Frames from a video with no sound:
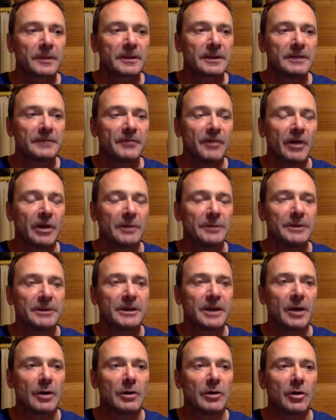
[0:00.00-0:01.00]
he invited me to
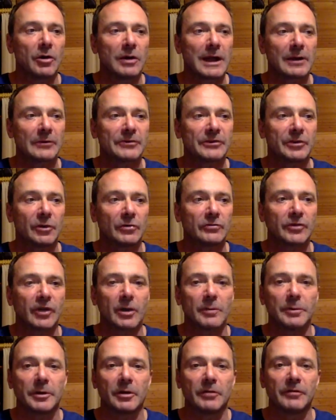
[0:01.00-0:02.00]
go along. That was in
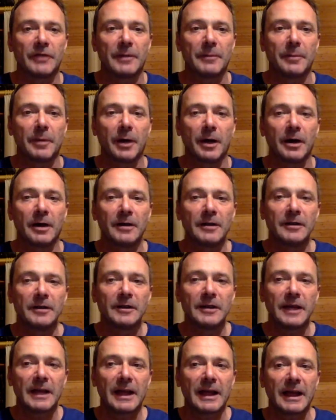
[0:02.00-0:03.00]
October, November.
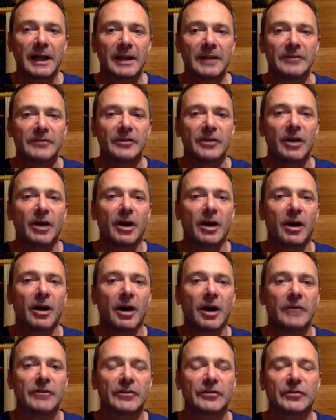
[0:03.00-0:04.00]
And
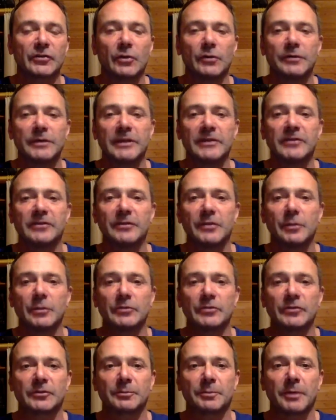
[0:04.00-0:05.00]
I just saw the interview. It
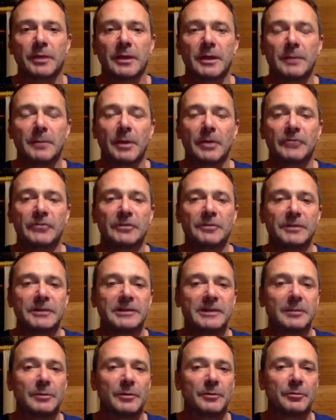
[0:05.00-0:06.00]
was just posted, but he
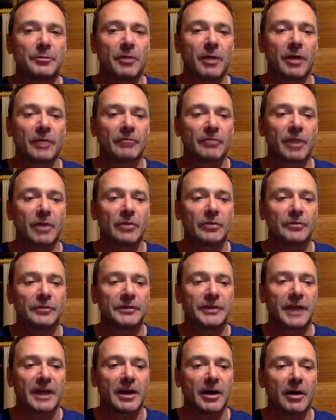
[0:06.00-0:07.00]
did with Brian Rose the
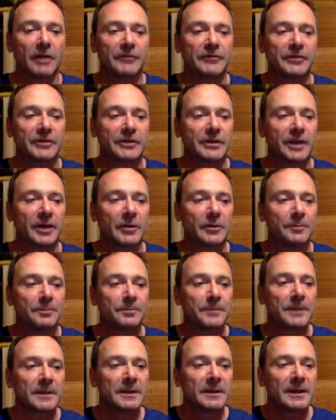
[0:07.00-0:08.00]
day after,
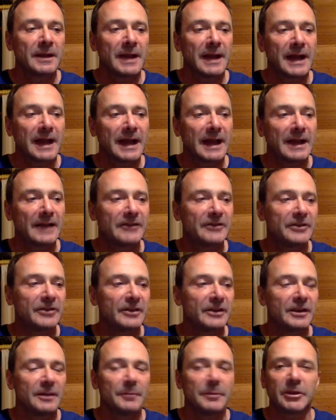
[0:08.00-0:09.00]
and it'd
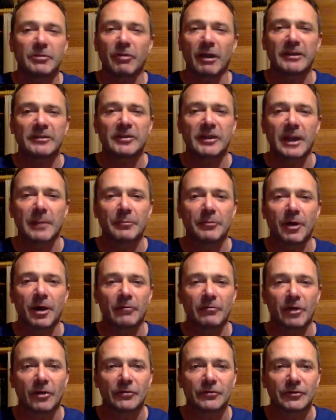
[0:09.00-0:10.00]
be great to get
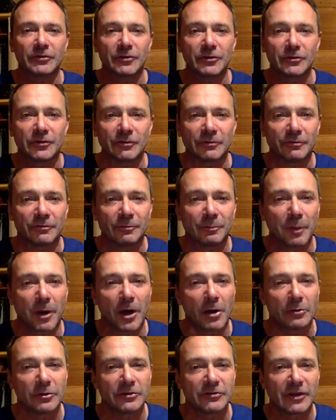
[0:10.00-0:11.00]
Brian Rose to do some
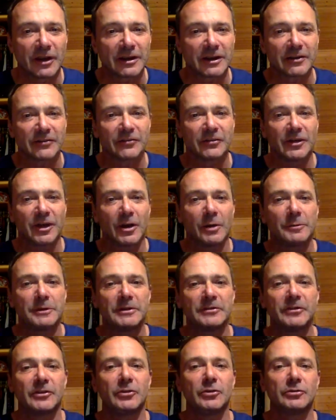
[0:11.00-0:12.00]
bioenergetics,
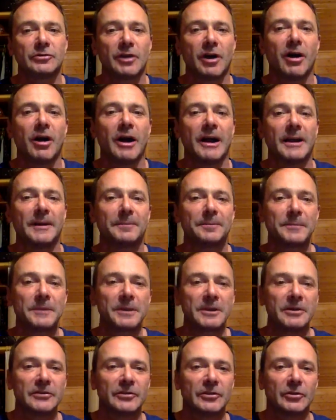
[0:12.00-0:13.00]
he's a good guy.
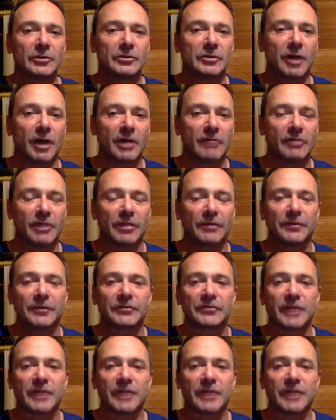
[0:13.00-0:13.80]
He's a good guy. He runs this